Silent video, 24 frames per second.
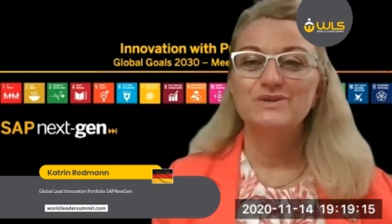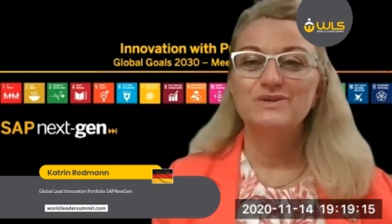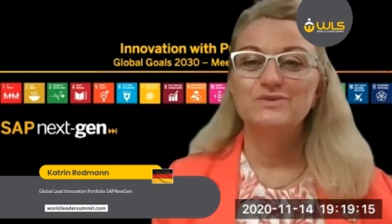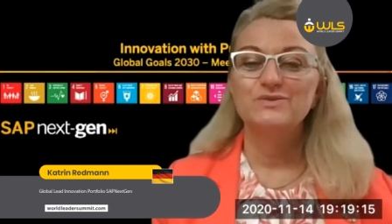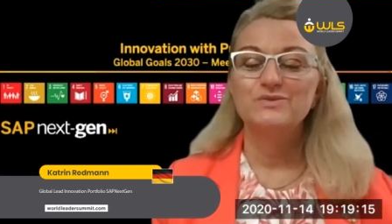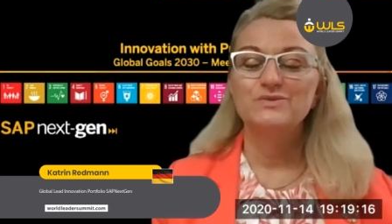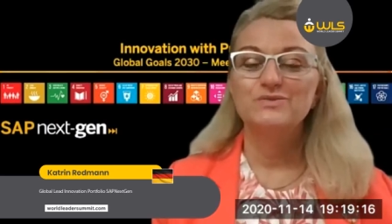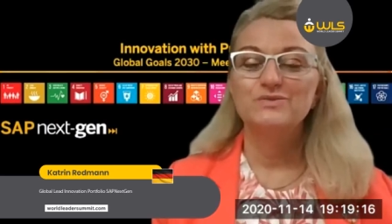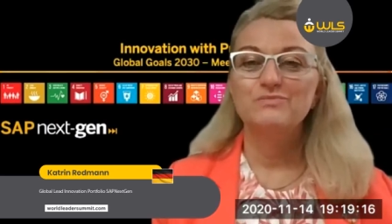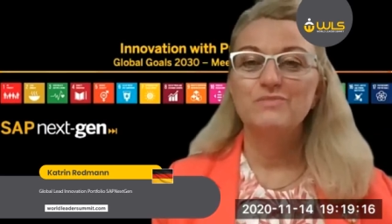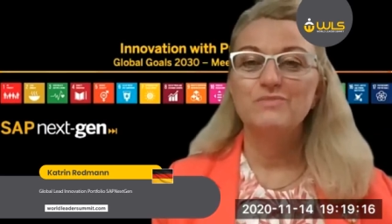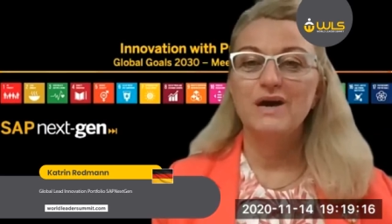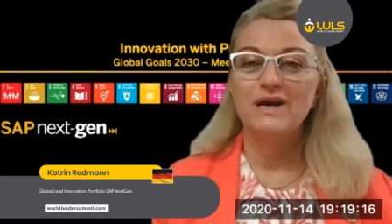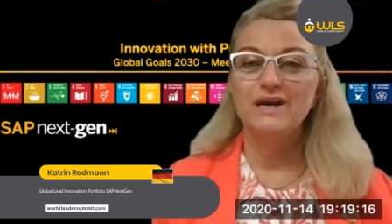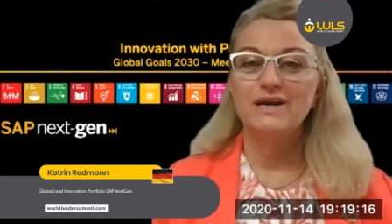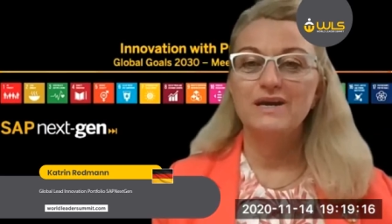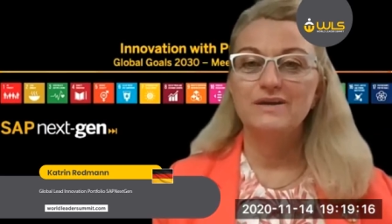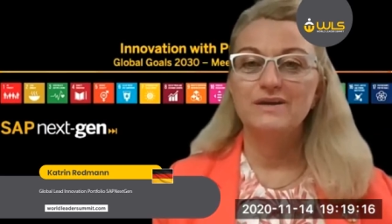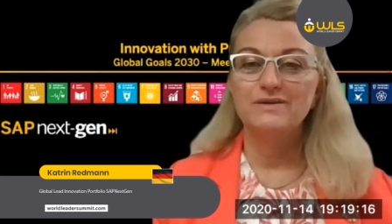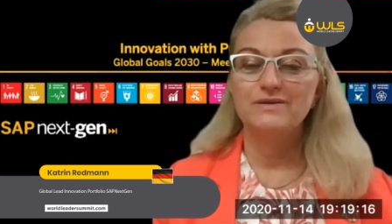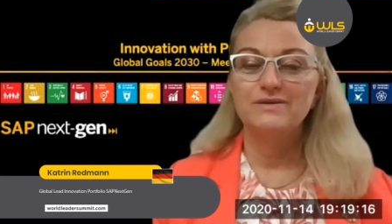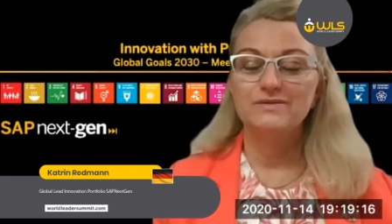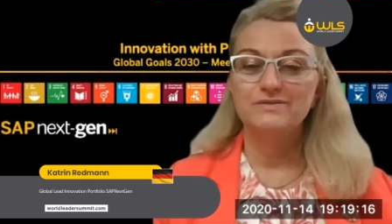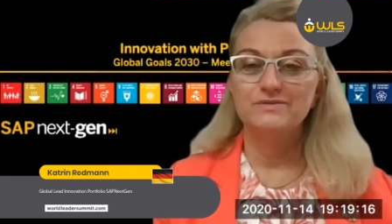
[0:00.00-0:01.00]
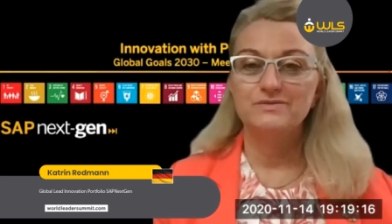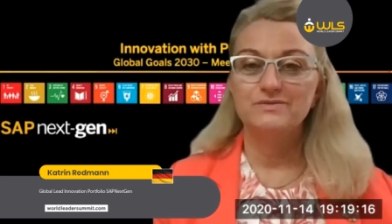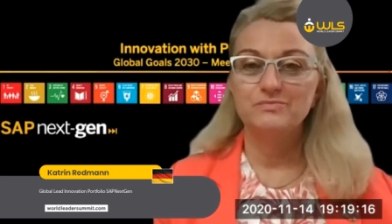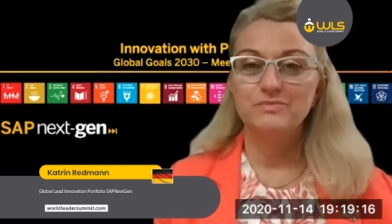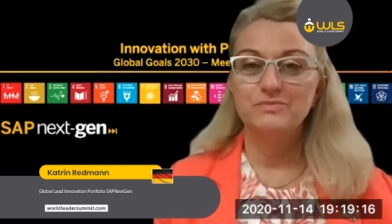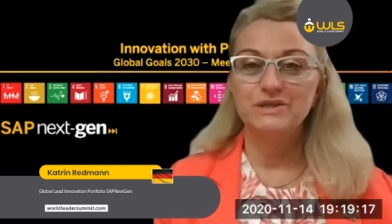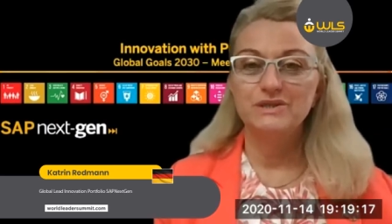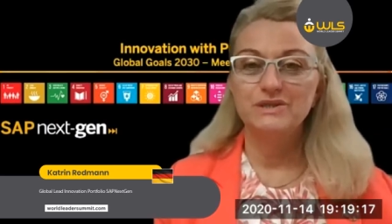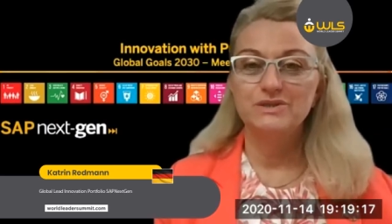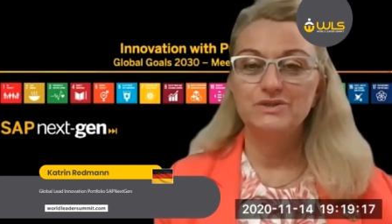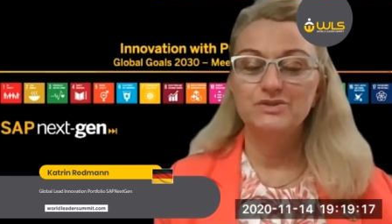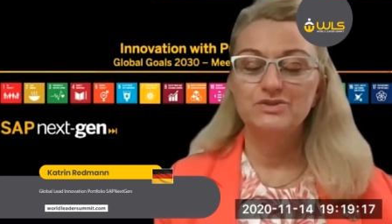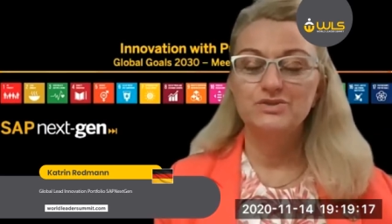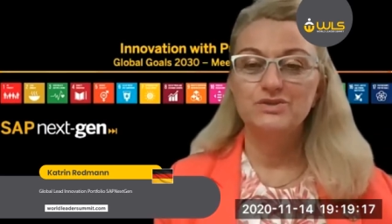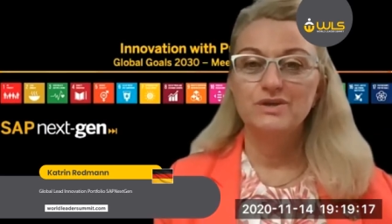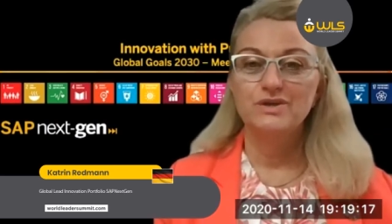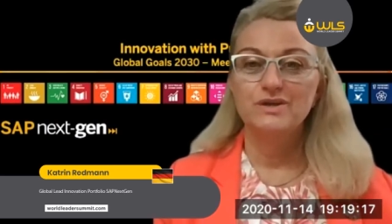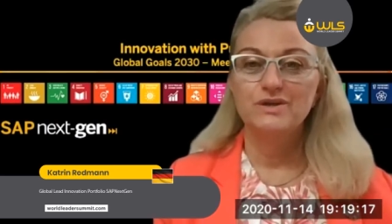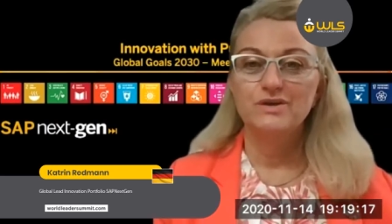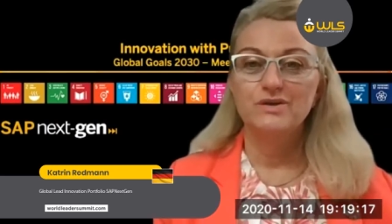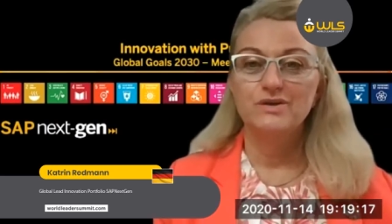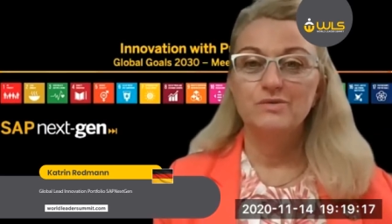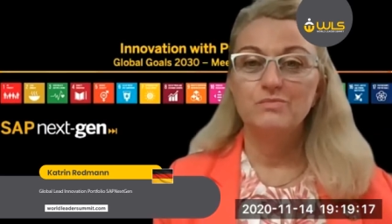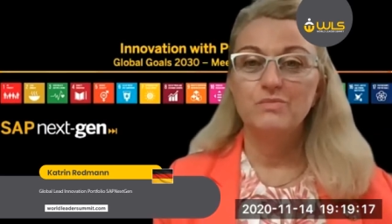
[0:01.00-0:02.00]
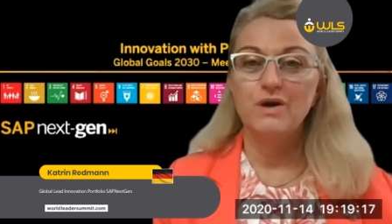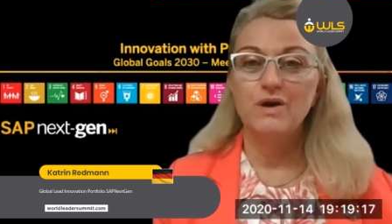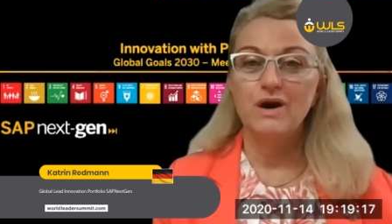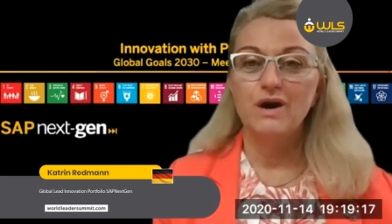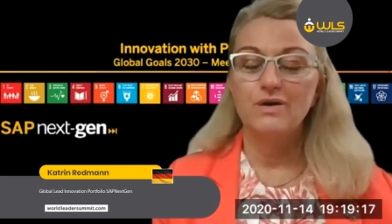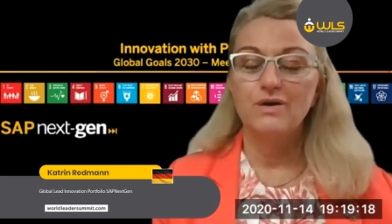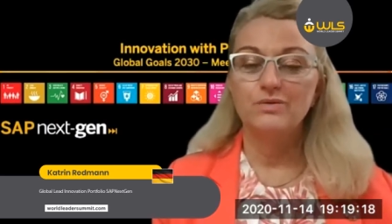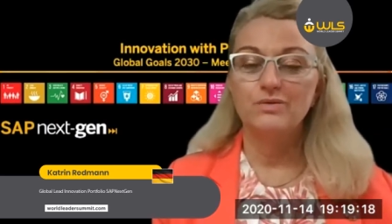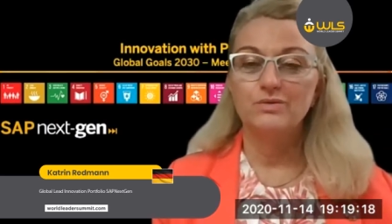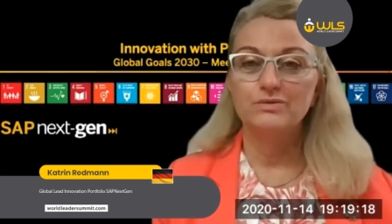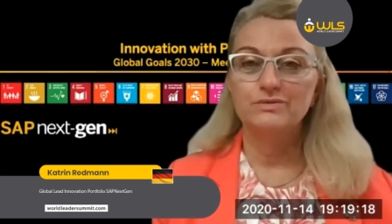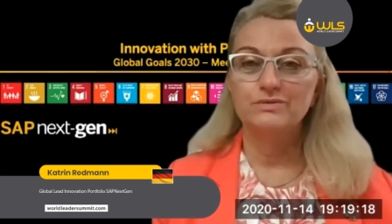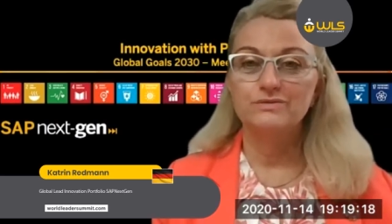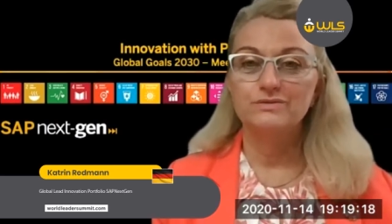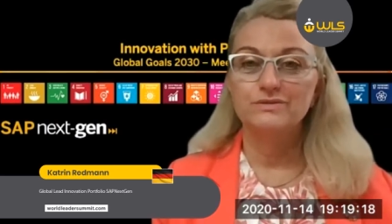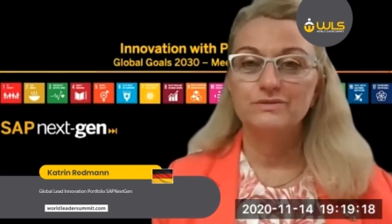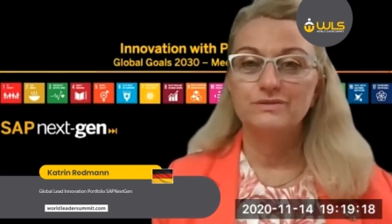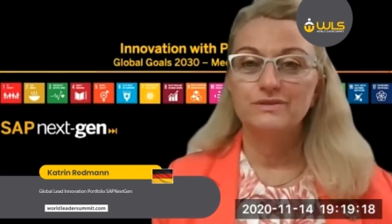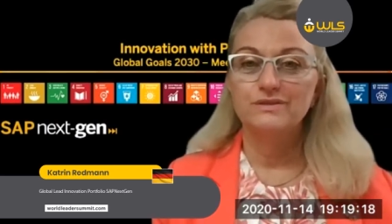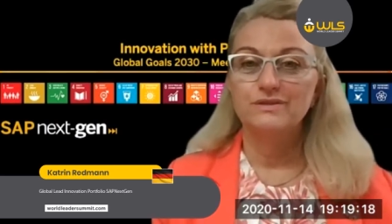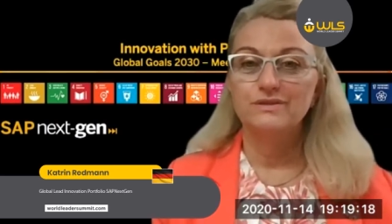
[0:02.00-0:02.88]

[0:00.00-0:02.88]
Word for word: to my speech about